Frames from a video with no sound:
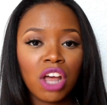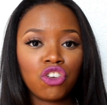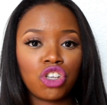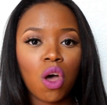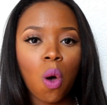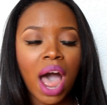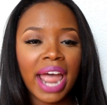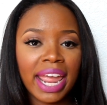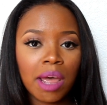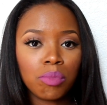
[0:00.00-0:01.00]
So
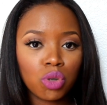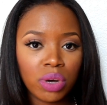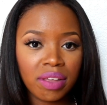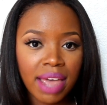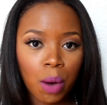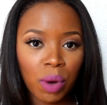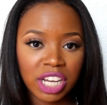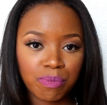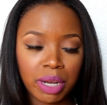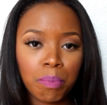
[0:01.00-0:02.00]
I am doing that
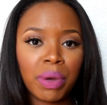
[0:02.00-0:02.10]
regimen,